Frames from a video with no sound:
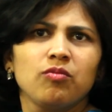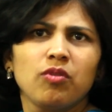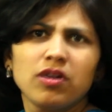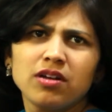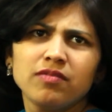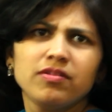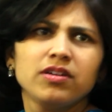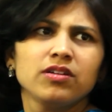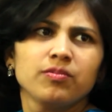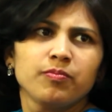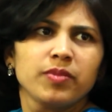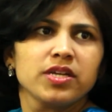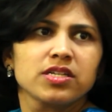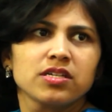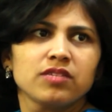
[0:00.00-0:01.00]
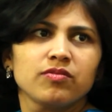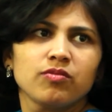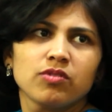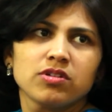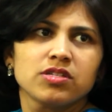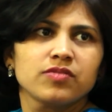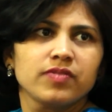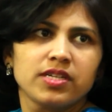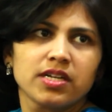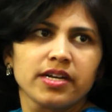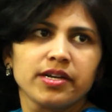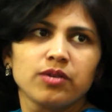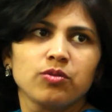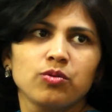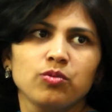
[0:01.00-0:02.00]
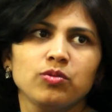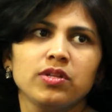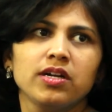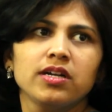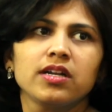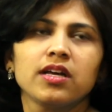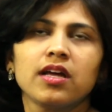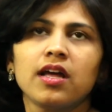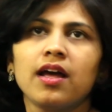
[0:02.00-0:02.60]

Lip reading: Whatever patient wants, we try to do that.